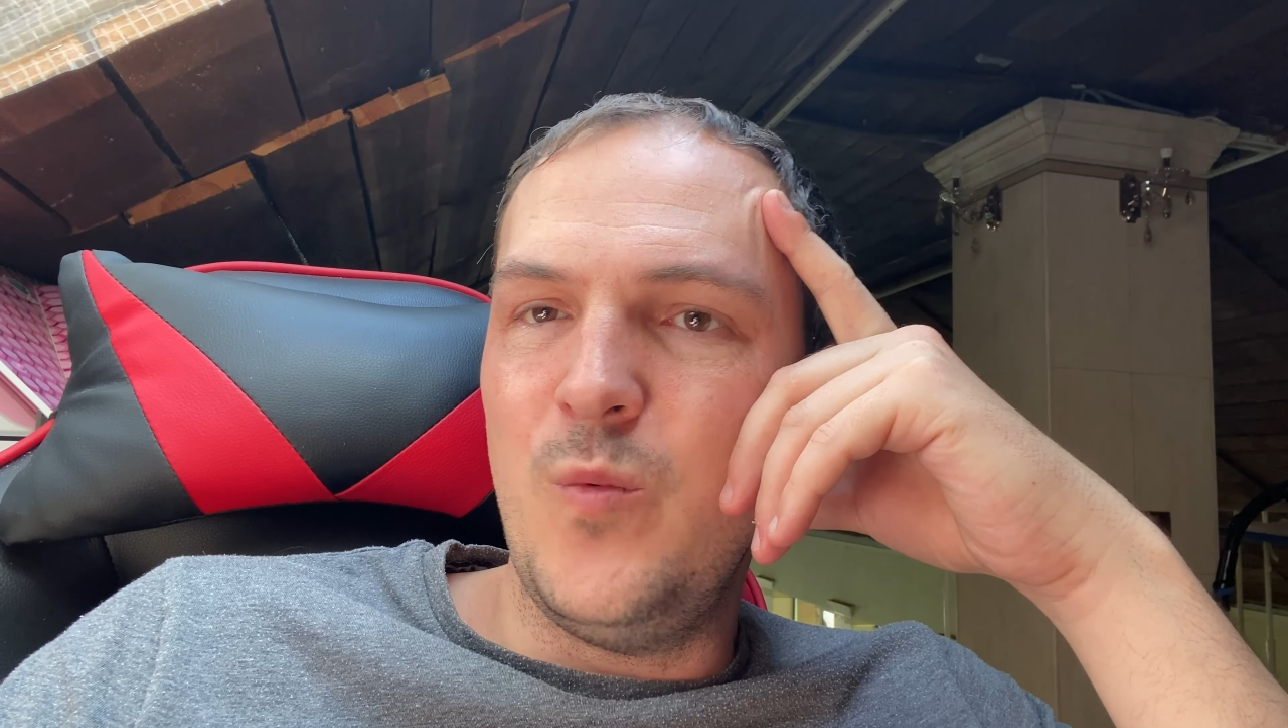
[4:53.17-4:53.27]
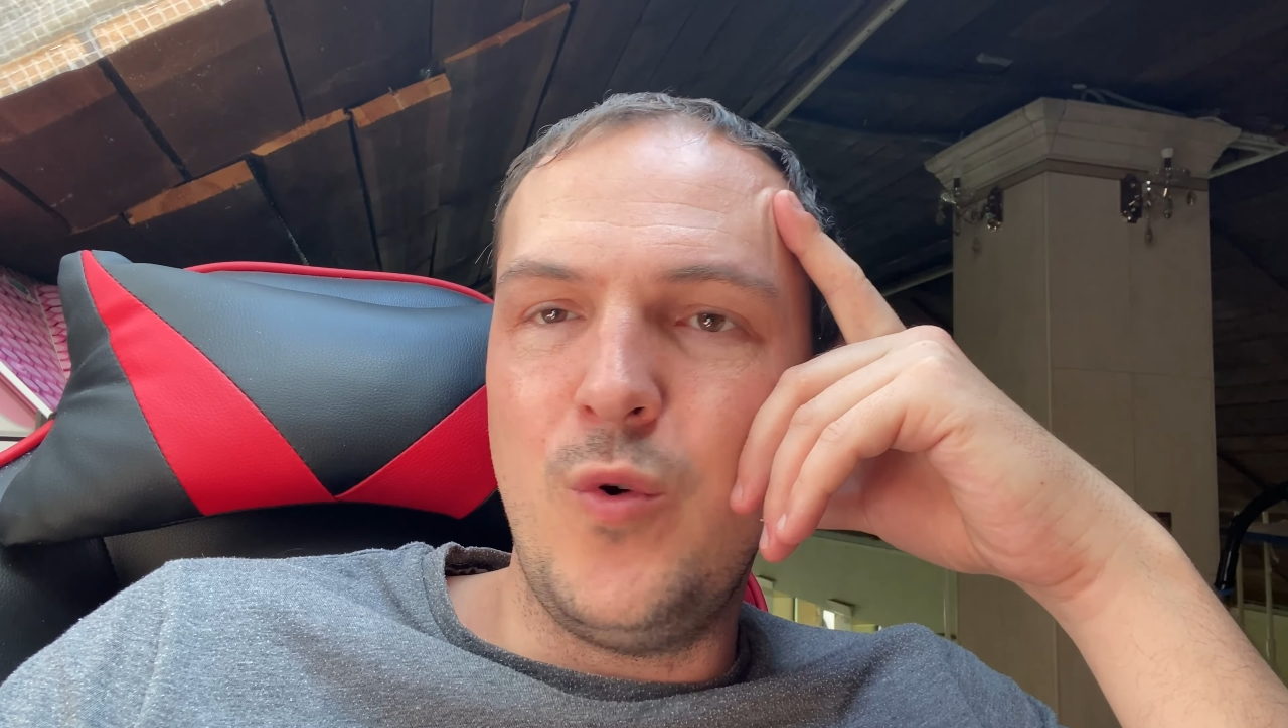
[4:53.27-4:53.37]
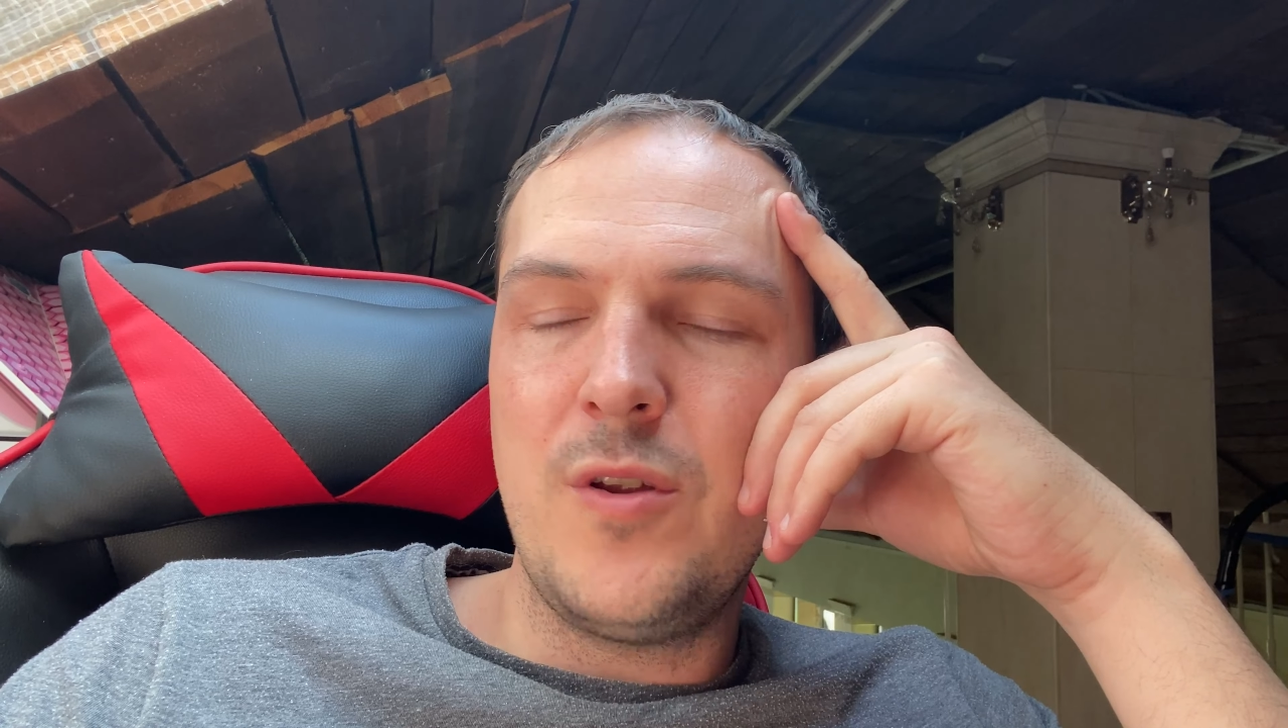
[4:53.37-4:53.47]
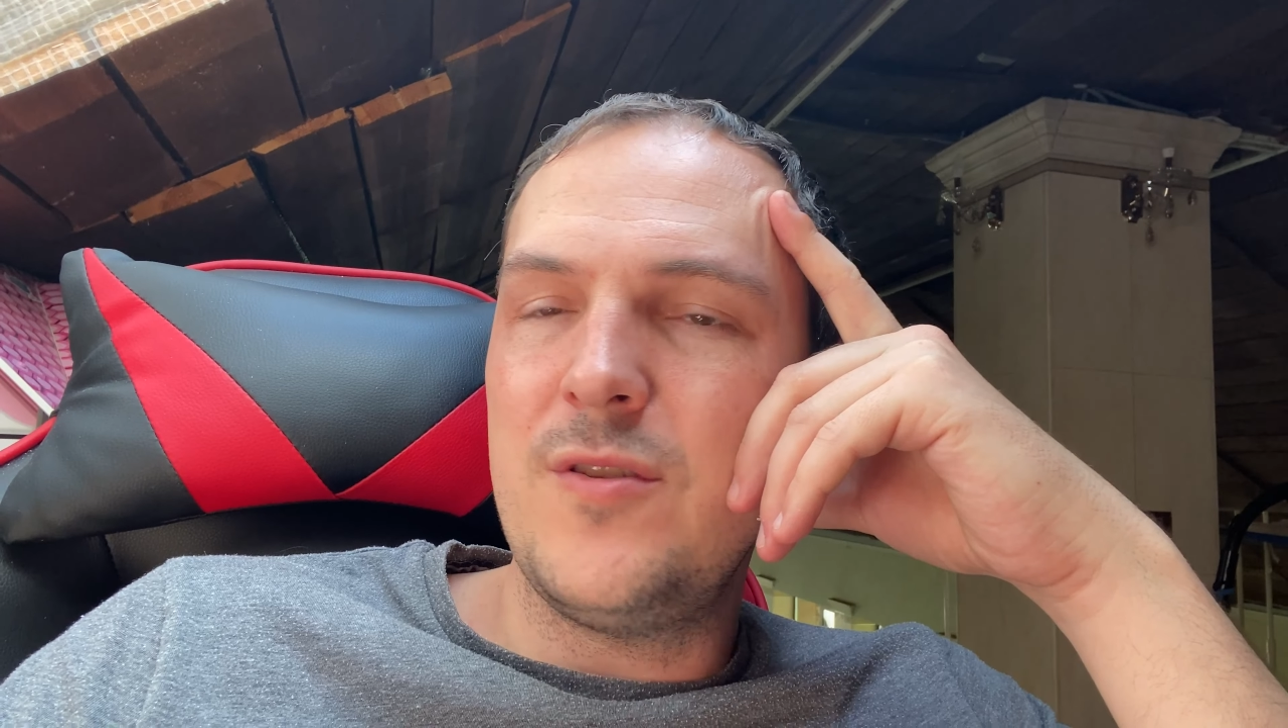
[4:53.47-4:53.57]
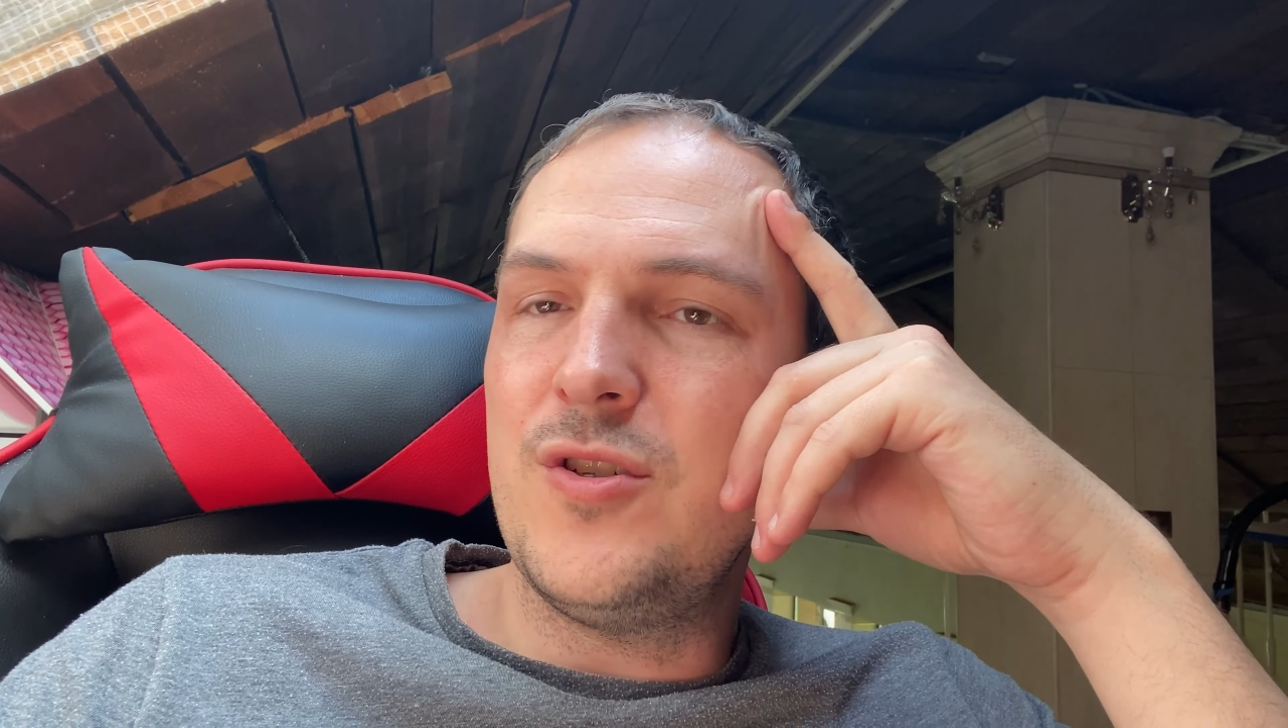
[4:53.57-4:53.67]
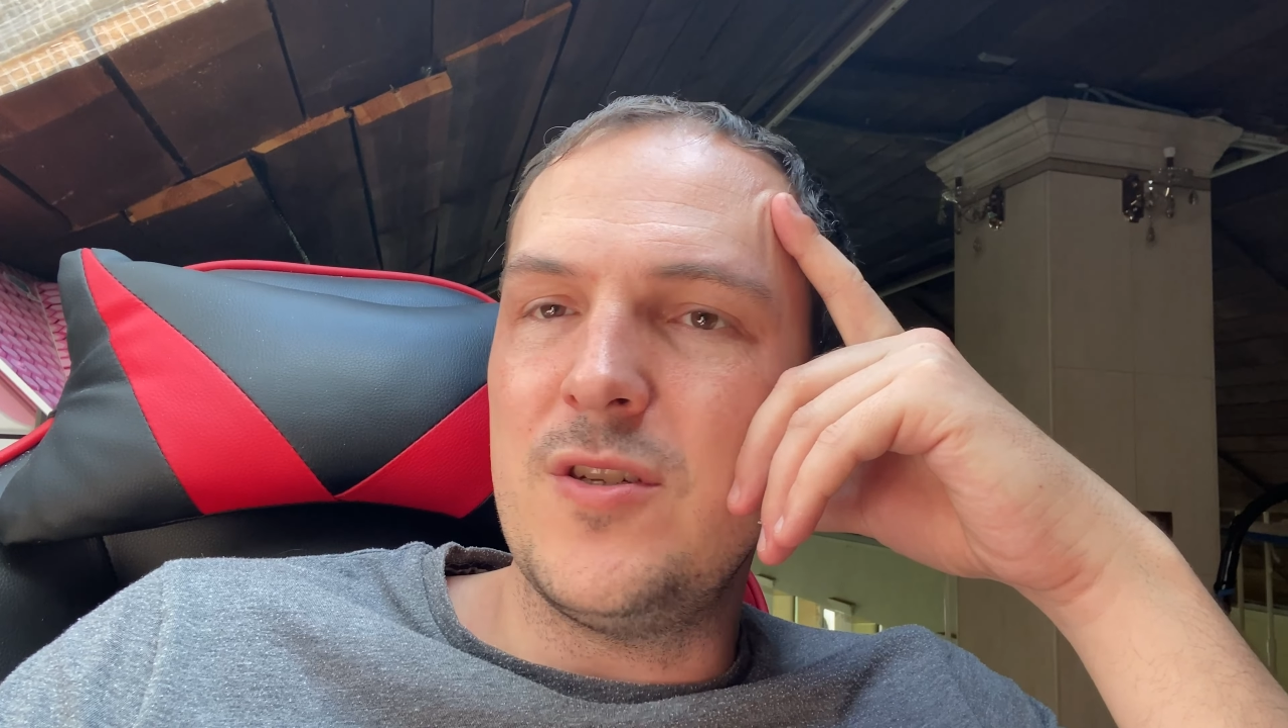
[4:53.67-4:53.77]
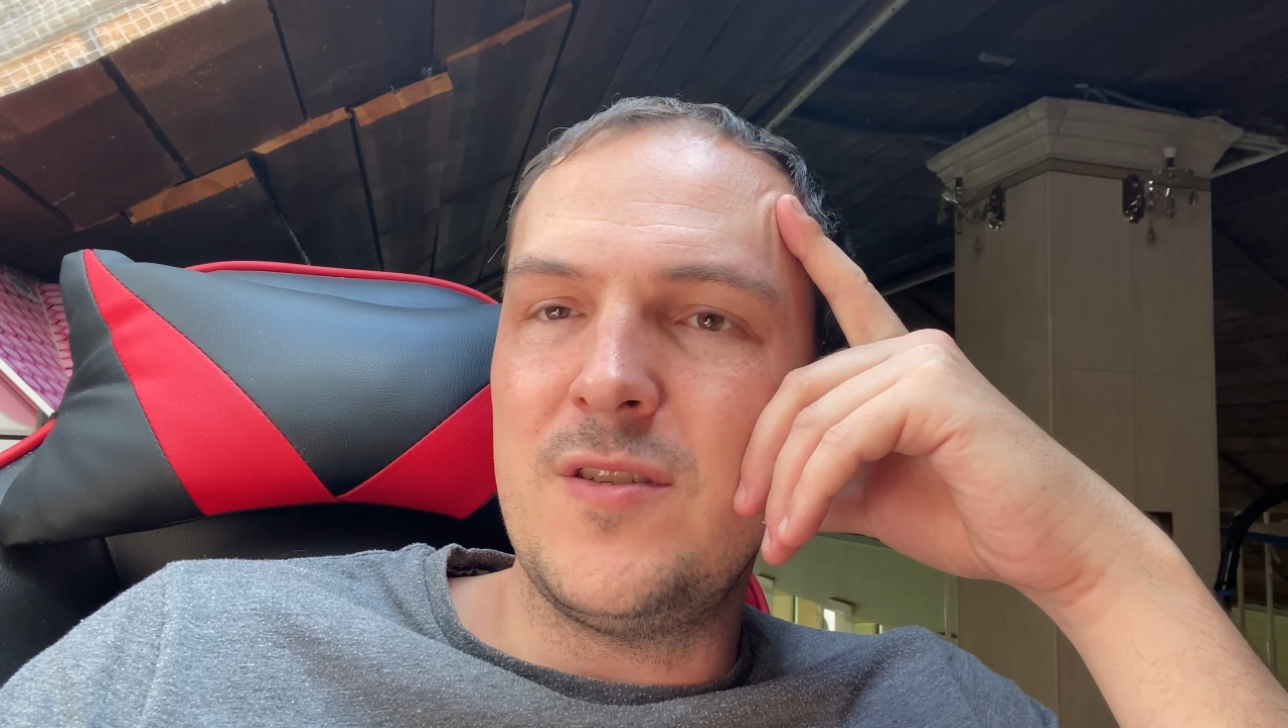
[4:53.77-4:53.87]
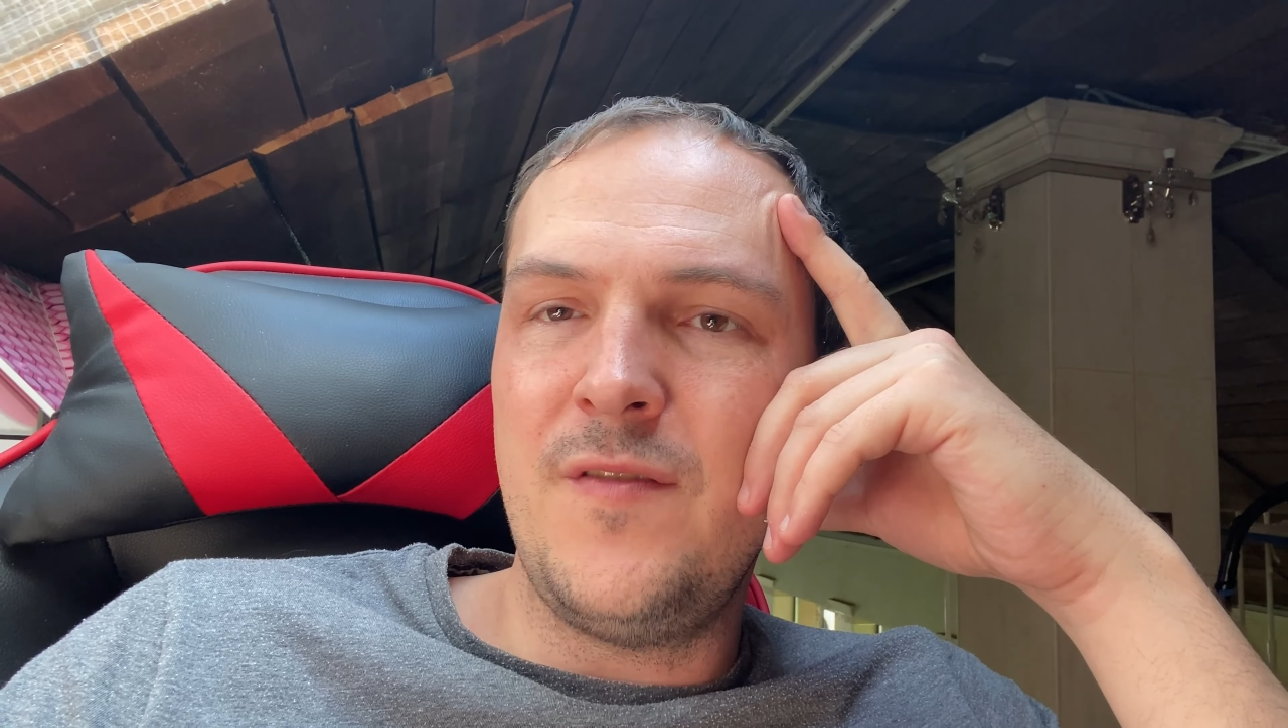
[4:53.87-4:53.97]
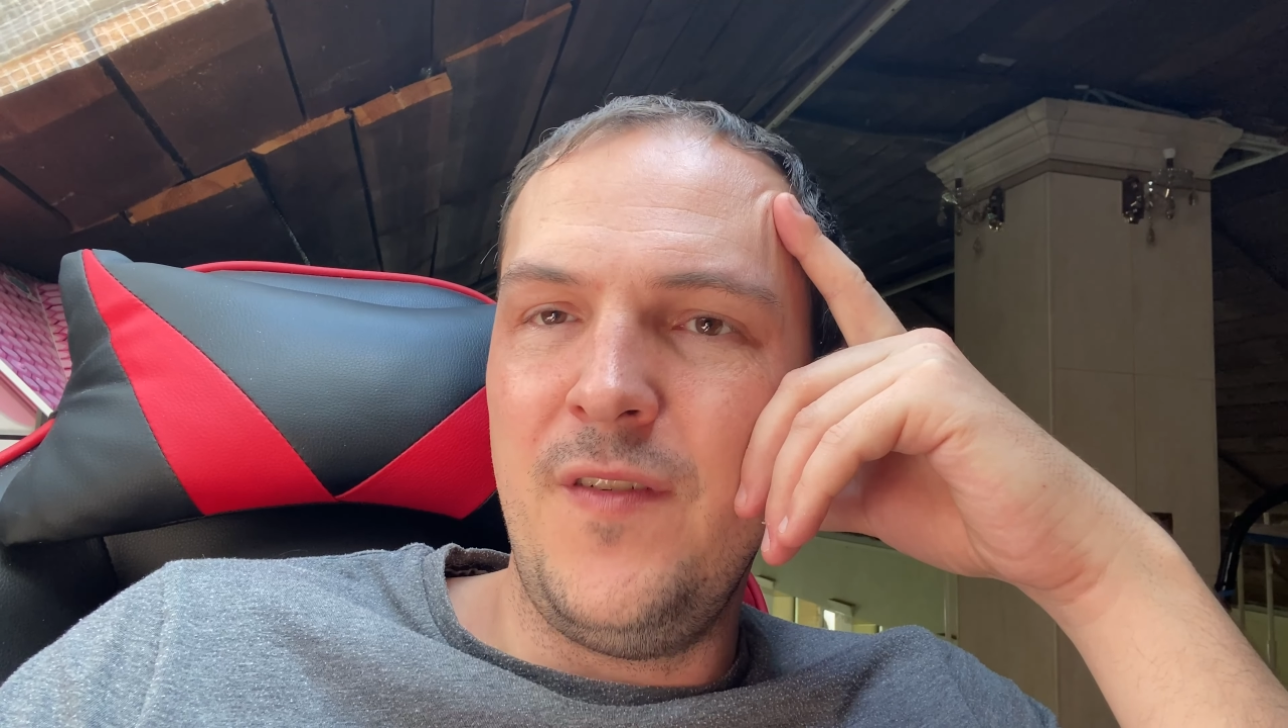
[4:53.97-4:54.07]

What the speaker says: worked just